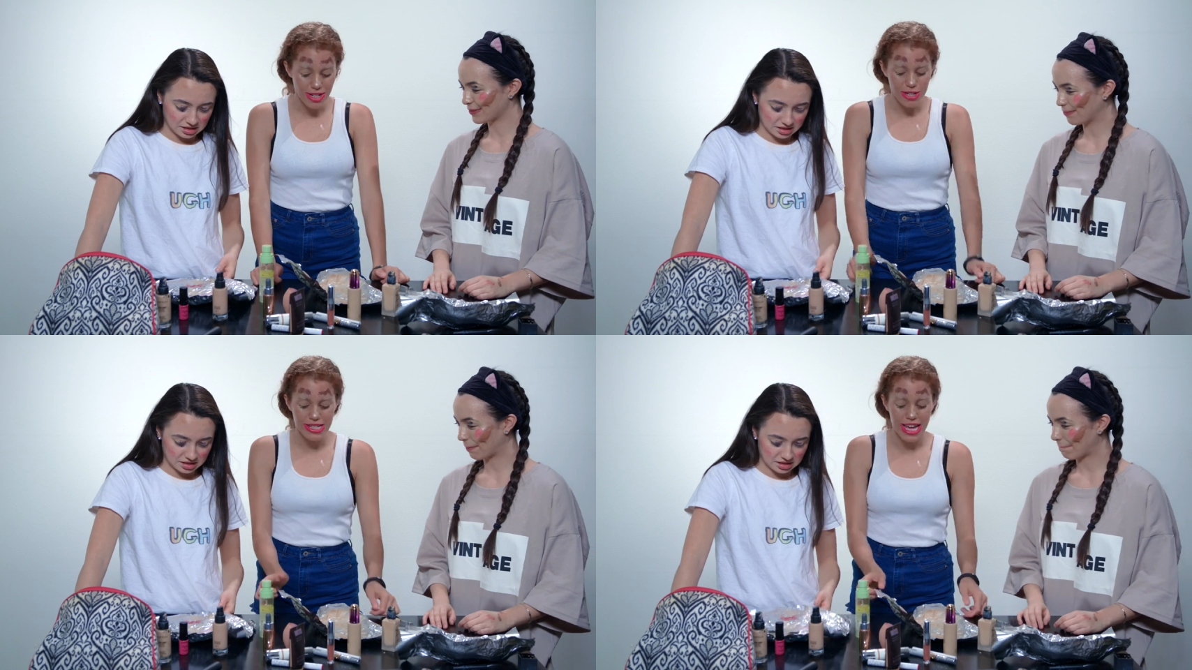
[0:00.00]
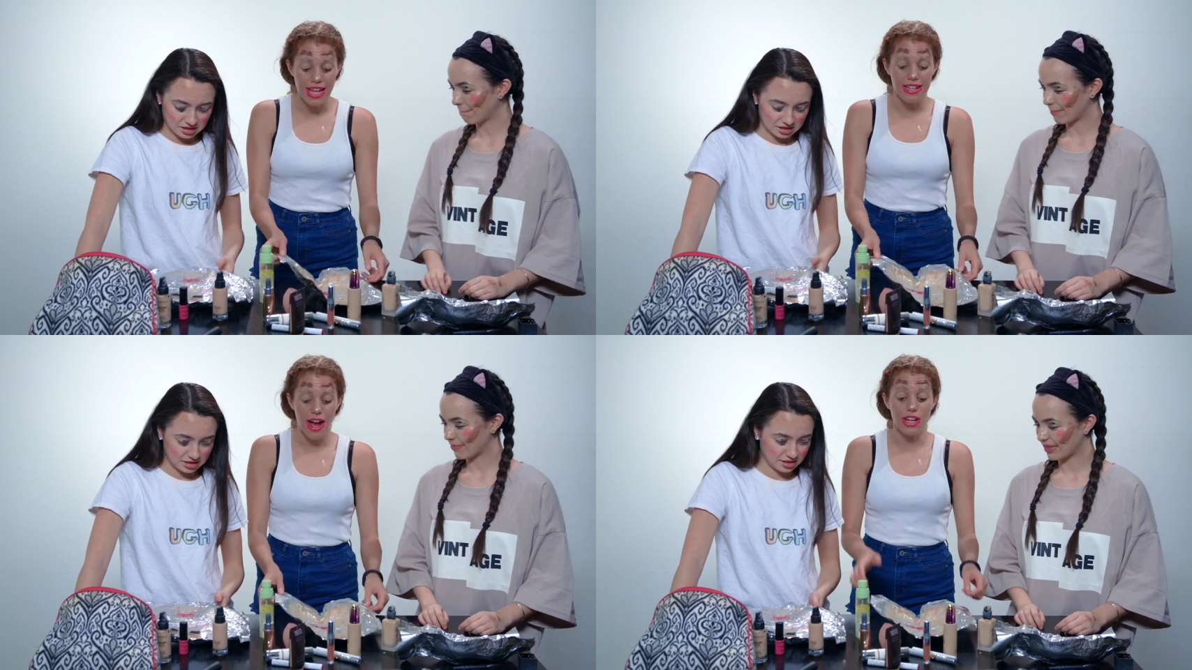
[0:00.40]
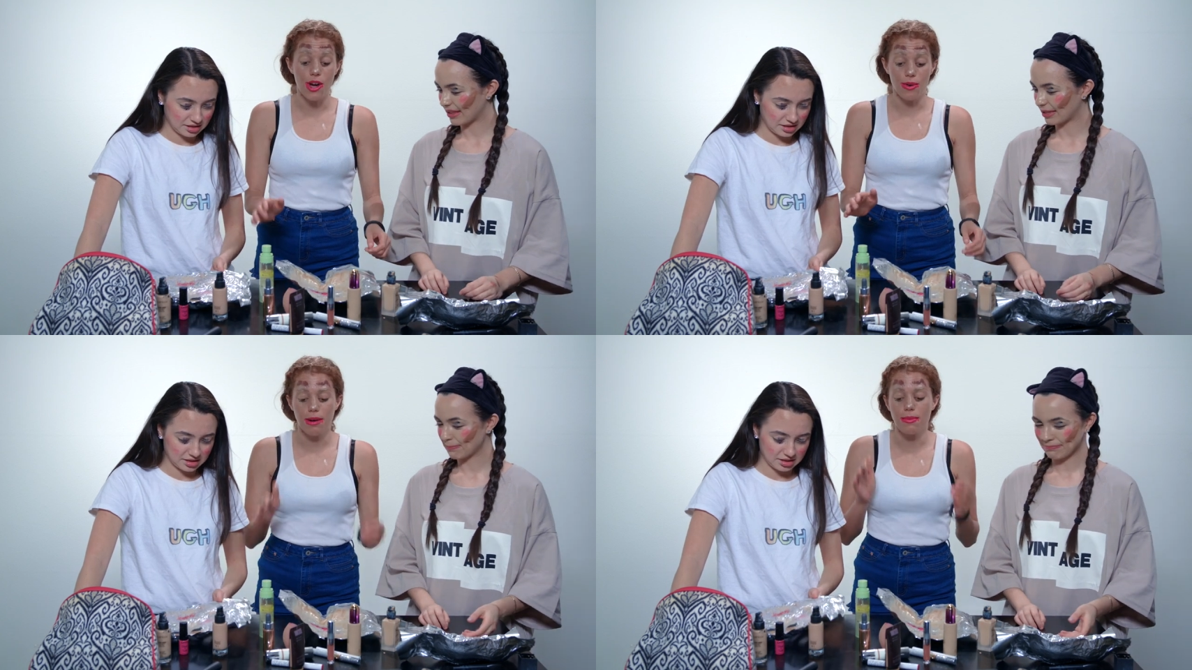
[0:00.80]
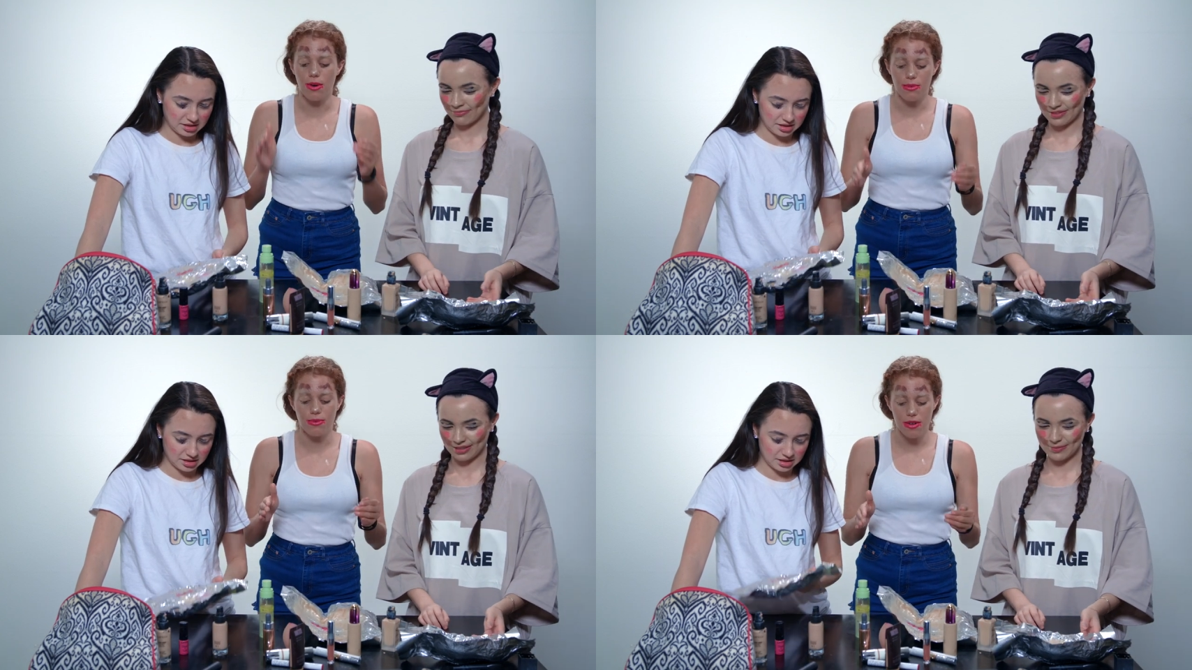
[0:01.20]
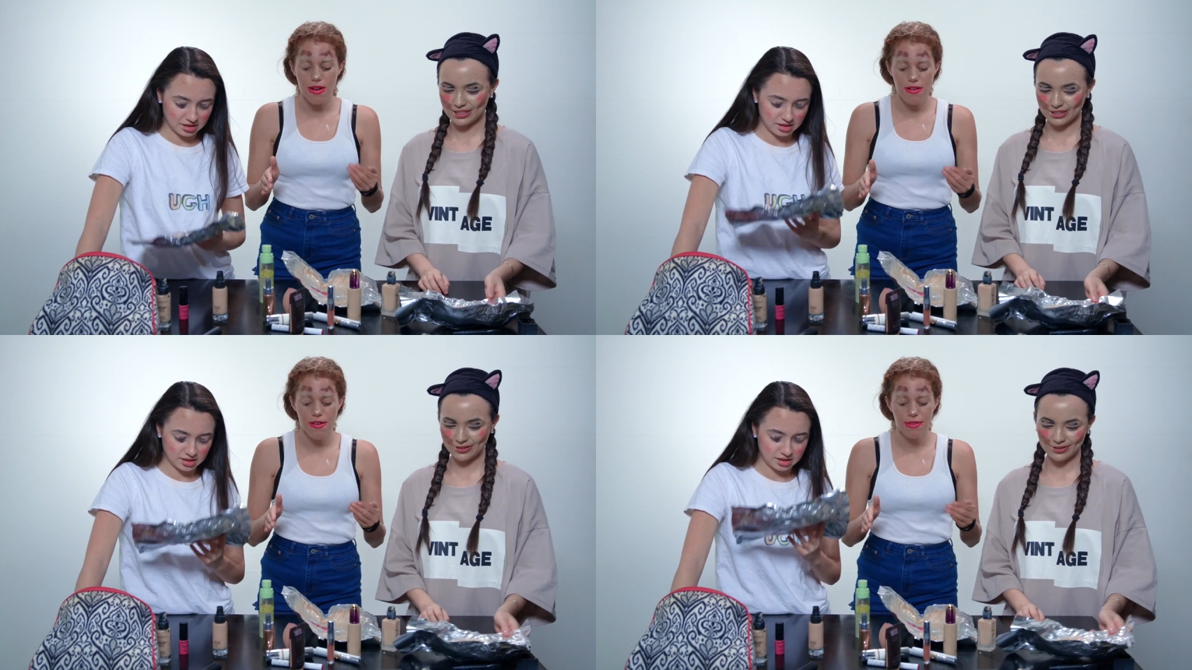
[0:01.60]
Speaker 1: I want to do it again. Now I know what I'm going
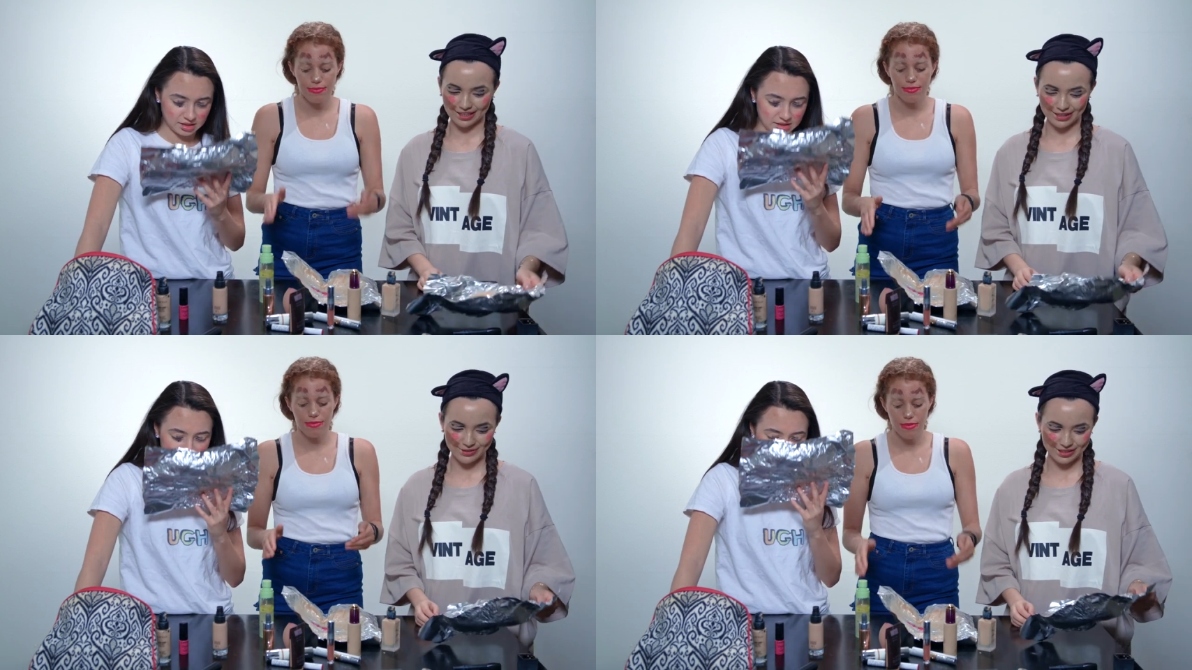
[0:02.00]
for. Me too. I kind